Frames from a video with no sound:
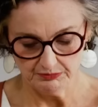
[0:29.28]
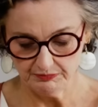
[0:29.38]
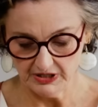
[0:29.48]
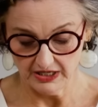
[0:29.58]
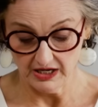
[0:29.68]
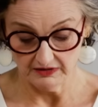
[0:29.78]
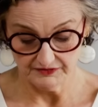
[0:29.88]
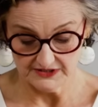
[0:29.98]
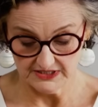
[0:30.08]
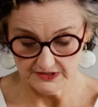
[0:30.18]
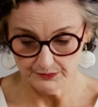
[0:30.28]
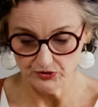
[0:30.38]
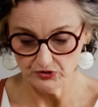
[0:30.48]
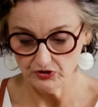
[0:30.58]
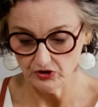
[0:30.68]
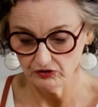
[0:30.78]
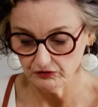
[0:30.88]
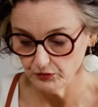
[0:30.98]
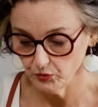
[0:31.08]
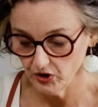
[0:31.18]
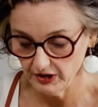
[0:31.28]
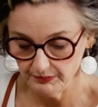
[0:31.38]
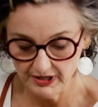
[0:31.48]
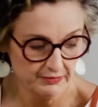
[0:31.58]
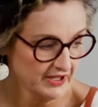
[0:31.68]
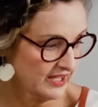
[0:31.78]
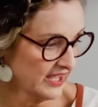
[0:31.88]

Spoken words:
about 1/2 teaspoon of white pepper,